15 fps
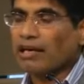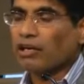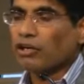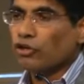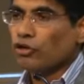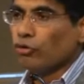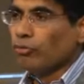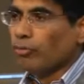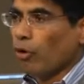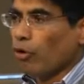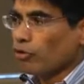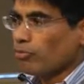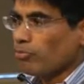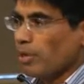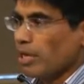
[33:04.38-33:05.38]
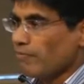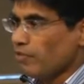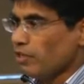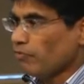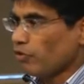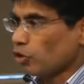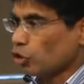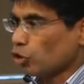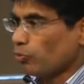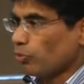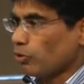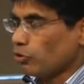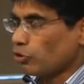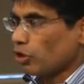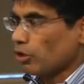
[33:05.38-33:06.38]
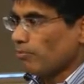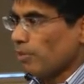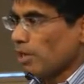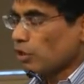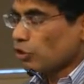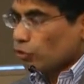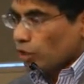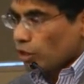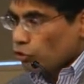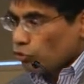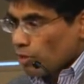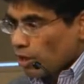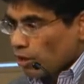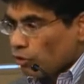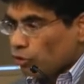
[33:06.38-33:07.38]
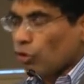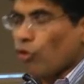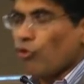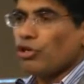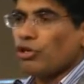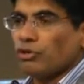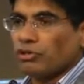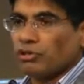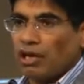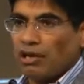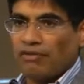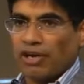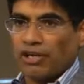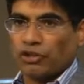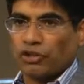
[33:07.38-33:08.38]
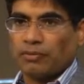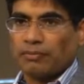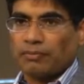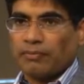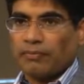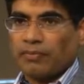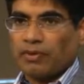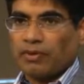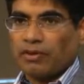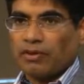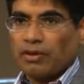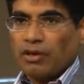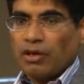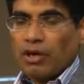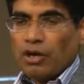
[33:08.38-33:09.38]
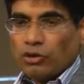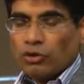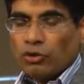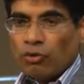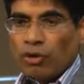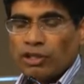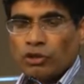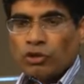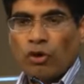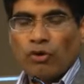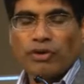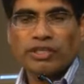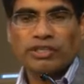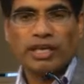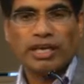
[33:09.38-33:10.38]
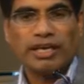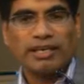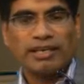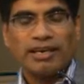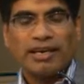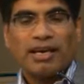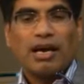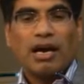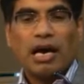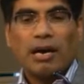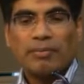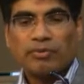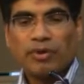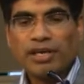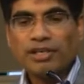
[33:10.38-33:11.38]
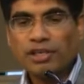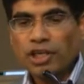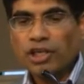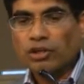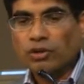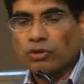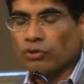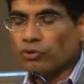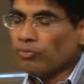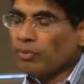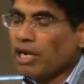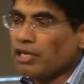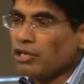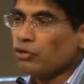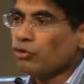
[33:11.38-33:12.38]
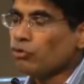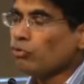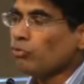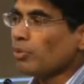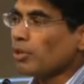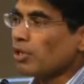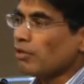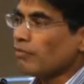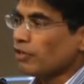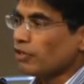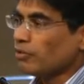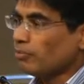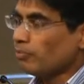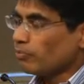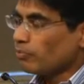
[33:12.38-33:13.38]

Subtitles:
like a newborn baby for the spiritual milk, so that you may grow in your salvation. So what John is saying, "I'm writing to you, my new beloved,